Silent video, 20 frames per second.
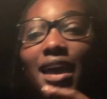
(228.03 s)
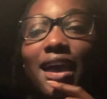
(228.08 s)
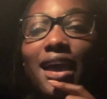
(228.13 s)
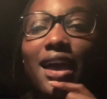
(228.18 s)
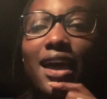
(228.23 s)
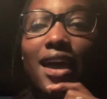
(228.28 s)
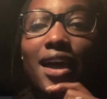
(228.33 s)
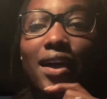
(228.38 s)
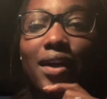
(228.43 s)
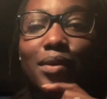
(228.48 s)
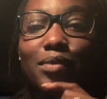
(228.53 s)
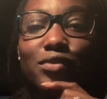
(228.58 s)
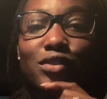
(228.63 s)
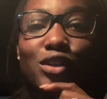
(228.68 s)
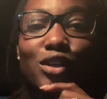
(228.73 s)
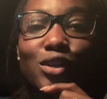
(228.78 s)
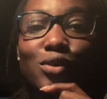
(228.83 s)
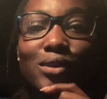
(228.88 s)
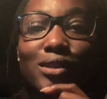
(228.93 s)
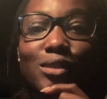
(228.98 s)
If you
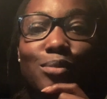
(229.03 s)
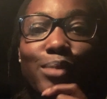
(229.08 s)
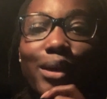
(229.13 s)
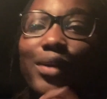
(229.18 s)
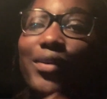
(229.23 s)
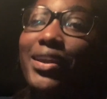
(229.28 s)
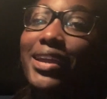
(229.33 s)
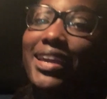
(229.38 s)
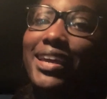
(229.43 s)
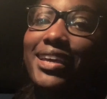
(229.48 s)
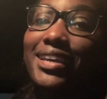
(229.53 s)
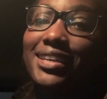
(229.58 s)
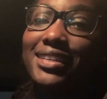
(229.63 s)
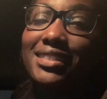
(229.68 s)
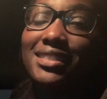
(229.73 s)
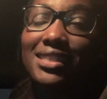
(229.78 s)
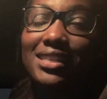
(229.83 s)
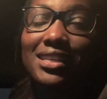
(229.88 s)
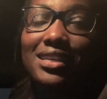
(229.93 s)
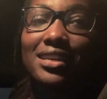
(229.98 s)
don't know what Zuberi
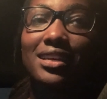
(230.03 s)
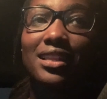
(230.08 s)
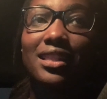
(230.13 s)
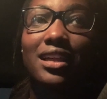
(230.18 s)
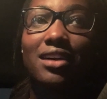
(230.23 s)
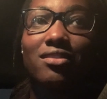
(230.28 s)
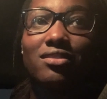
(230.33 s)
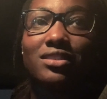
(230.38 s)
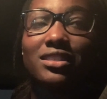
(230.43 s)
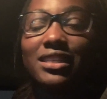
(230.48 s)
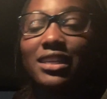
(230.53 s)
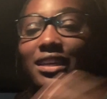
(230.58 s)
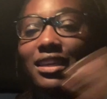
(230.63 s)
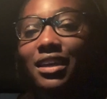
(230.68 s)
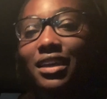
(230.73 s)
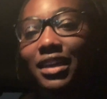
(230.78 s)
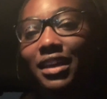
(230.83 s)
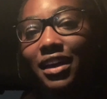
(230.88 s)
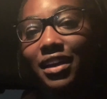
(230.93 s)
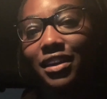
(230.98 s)
is, it allows
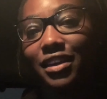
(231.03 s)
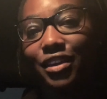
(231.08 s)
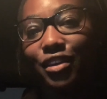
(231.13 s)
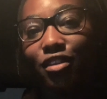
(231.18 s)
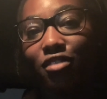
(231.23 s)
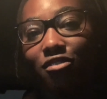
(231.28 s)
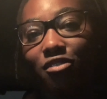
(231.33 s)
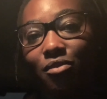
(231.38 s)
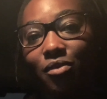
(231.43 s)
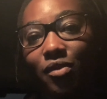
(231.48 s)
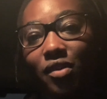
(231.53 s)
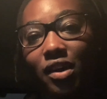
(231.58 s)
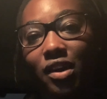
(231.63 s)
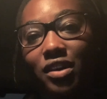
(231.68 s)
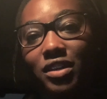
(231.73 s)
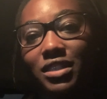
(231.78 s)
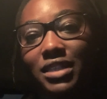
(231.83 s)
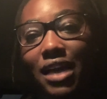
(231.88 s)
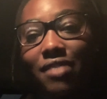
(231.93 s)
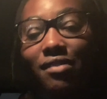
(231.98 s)
Ghanaian government
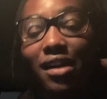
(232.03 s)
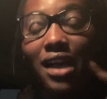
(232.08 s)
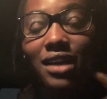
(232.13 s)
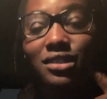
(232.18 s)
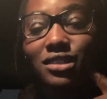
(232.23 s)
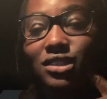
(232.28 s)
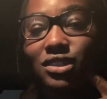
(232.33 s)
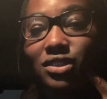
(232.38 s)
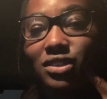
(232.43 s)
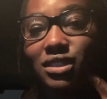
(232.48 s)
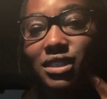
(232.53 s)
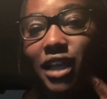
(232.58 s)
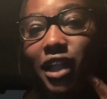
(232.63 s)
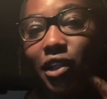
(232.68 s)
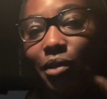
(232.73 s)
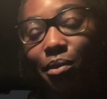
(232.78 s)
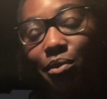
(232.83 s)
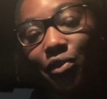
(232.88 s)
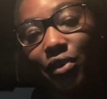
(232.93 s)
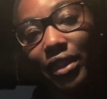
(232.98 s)
workers to have access to a
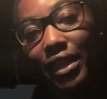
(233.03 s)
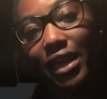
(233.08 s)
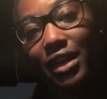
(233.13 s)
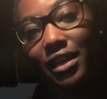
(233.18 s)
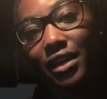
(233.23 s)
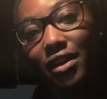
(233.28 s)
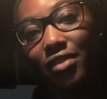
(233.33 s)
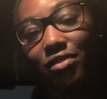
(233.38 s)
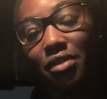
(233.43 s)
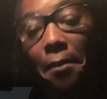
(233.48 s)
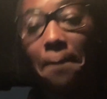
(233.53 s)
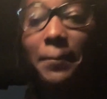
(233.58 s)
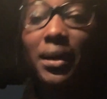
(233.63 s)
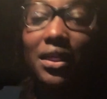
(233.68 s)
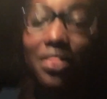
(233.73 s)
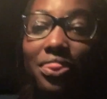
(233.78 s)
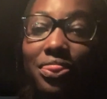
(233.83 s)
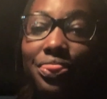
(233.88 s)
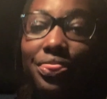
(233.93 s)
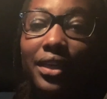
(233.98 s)
salary for the ending of the
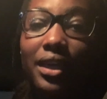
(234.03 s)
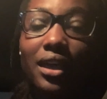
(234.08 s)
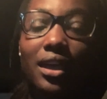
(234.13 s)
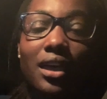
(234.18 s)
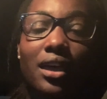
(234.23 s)
month.